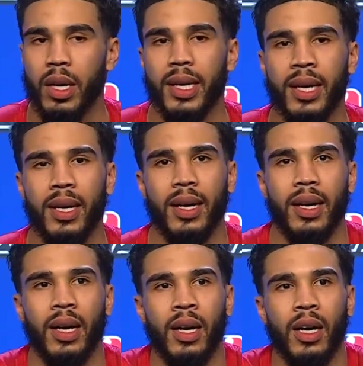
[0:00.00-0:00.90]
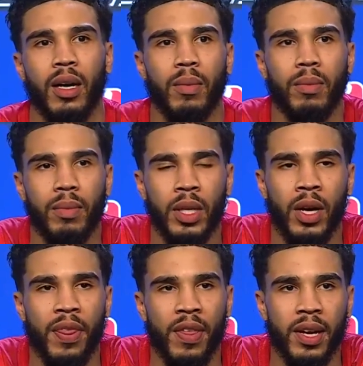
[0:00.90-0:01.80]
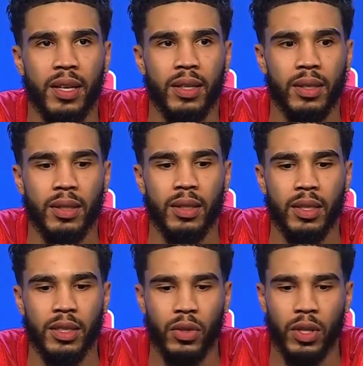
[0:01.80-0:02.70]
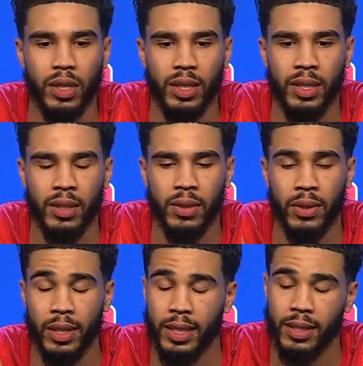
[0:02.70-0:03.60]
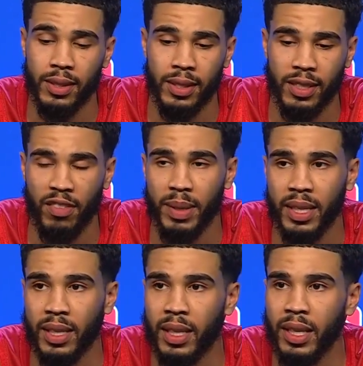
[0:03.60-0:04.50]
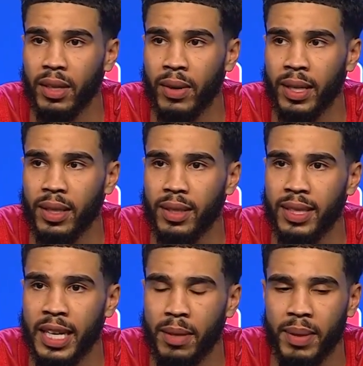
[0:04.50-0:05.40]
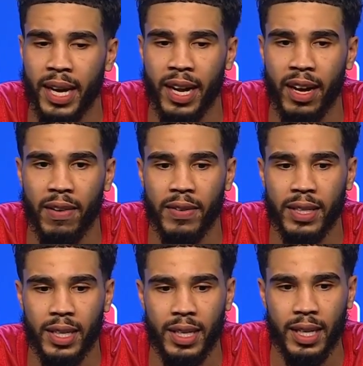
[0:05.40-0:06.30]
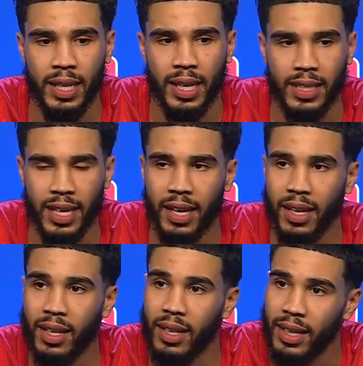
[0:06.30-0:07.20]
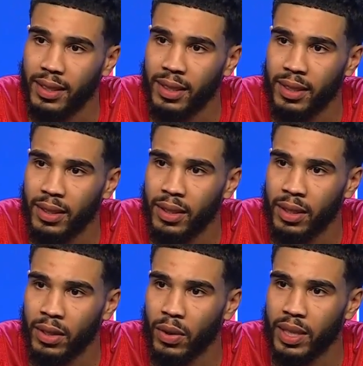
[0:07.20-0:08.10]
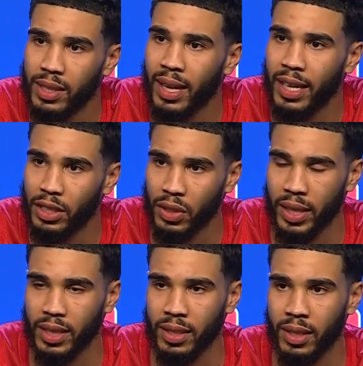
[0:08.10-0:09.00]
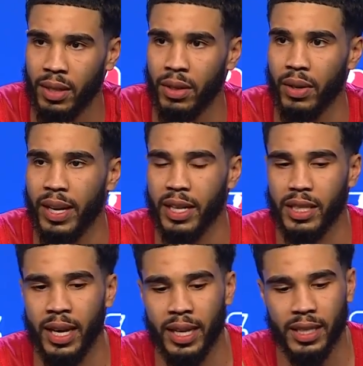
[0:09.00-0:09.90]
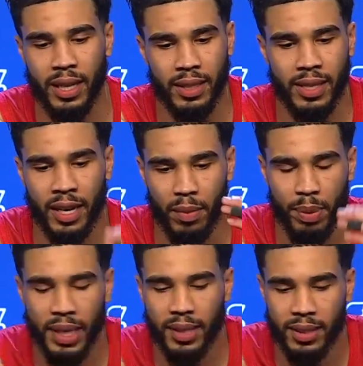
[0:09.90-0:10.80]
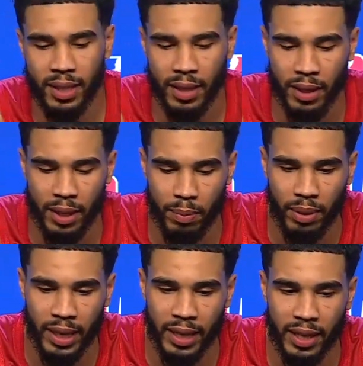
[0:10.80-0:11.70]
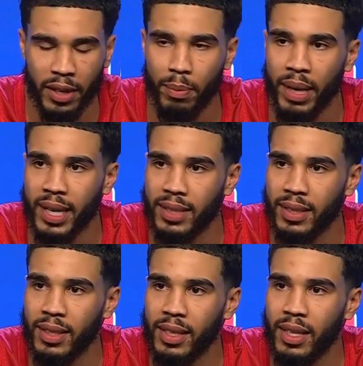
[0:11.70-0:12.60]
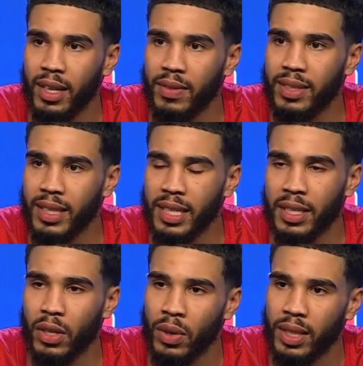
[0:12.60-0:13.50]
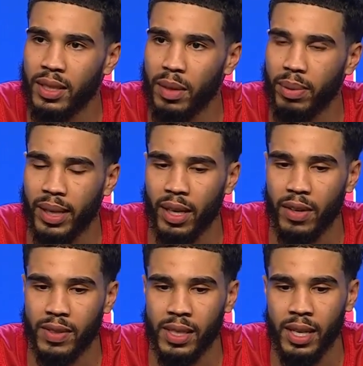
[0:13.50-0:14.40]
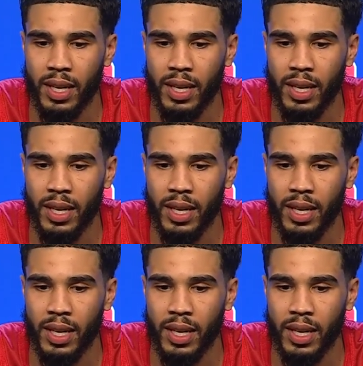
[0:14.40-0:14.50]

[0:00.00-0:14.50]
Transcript: Yeah. I think historically, or at least since I've been in the league, right, the team that has kind of clicked, you know, in this last stretch, you know, that has kind of peaked and played their best of the season going into the playoffs,